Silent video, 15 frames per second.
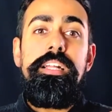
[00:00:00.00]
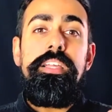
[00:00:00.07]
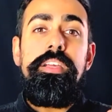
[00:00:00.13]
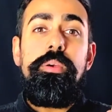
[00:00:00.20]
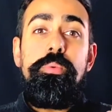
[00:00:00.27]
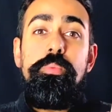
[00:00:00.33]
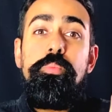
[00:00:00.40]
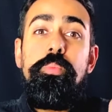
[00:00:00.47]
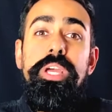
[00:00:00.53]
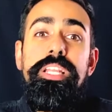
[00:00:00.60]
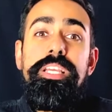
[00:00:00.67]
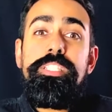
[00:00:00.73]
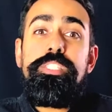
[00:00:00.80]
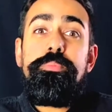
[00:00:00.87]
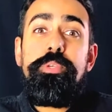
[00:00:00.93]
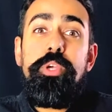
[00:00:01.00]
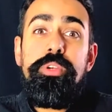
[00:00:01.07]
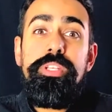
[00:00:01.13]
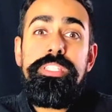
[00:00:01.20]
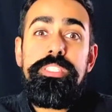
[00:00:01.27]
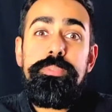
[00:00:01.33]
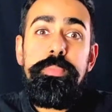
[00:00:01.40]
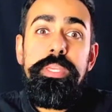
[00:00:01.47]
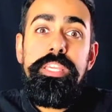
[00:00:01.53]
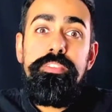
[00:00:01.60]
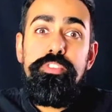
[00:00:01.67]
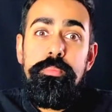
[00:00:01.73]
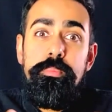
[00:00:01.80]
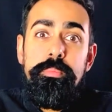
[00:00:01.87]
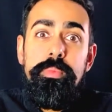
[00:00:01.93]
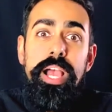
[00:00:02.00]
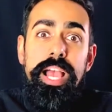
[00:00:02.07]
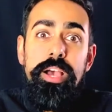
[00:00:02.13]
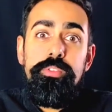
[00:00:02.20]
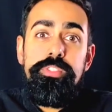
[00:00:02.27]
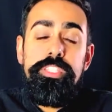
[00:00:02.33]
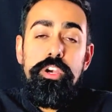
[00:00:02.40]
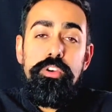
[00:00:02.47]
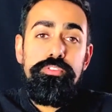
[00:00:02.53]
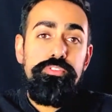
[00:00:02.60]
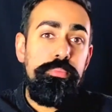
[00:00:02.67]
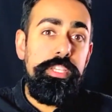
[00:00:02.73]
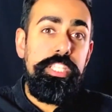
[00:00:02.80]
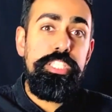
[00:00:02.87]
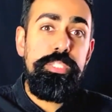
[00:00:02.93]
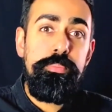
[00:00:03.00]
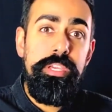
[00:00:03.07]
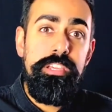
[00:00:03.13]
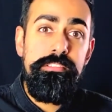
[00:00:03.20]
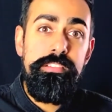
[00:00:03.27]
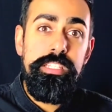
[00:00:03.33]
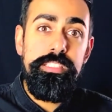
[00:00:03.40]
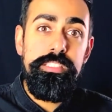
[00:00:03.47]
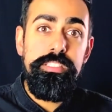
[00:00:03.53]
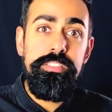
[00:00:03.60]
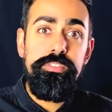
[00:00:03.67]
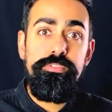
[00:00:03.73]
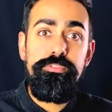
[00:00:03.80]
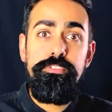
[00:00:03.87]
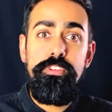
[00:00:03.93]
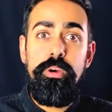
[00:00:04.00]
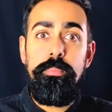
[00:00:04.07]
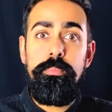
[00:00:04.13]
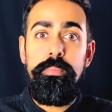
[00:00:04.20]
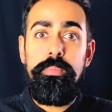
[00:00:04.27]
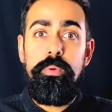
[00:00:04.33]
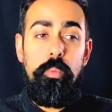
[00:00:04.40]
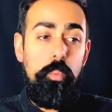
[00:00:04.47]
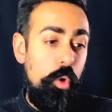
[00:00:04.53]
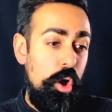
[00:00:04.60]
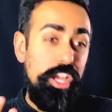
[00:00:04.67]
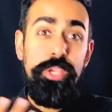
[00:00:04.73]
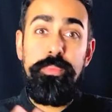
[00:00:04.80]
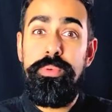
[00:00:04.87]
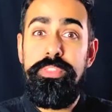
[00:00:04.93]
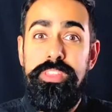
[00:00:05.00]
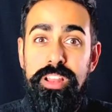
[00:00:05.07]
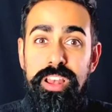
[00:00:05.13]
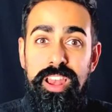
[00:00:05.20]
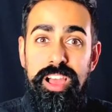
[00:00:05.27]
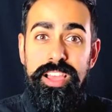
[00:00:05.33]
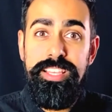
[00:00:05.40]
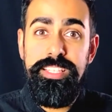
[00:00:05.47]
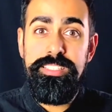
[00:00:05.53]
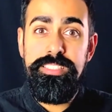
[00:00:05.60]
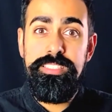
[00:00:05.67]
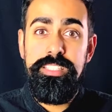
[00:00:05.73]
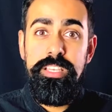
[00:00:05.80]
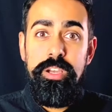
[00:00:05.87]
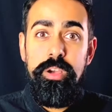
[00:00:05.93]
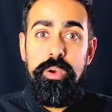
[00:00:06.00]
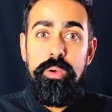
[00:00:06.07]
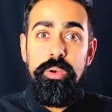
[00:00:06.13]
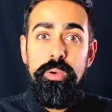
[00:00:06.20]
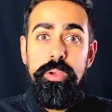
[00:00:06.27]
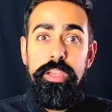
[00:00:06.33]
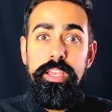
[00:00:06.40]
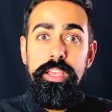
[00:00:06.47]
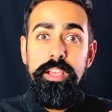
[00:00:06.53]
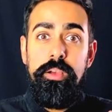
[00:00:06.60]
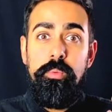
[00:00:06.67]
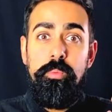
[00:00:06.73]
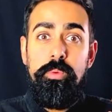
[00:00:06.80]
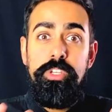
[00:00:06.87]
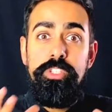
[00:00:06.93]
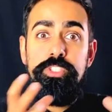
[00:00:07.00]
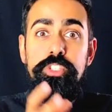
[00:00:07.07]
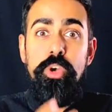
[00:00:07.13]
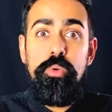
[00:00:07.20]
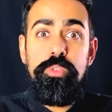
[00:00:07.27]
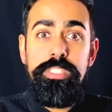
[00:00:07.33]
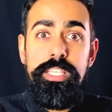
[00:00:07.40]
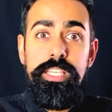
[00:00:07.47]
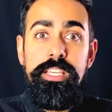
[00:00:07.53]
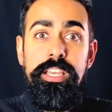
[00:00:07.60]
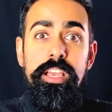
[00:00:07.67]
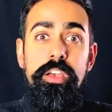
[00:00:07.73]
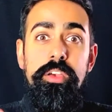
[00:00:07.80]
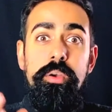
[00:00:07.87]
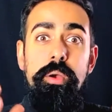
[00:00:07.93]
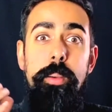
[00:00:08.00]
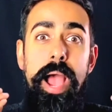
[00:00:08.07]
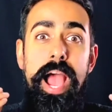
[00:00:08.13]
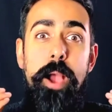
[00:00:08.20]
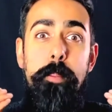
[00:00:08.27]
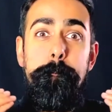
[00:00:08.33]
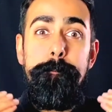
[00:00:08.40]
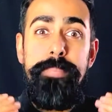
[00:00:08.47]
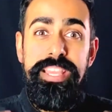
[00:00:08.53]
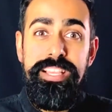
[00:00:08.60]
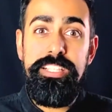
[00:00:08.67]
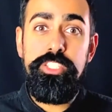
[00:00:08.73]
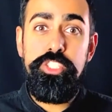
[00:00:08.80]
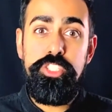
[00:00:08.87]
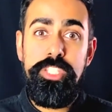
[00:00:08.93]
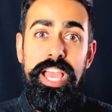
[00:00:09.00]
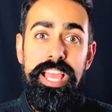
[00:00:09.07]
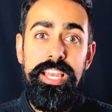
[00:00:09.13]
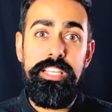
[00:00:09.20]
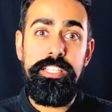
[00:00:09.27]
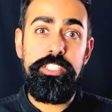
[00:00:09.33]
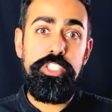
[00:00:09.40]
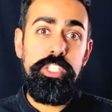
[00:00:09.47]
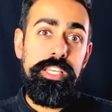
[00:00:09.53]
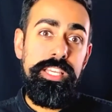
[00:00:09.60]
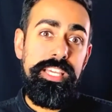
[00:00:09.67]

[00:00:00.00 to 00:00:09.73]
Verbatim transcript: to be honest, speaking from ourselves, from experience, from working with clients, consulting, our biggest challenge